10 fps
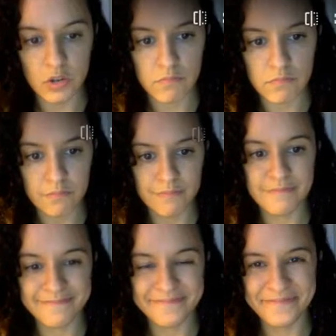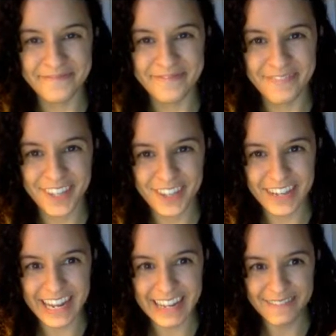so you
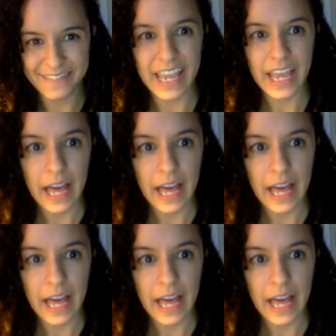did it.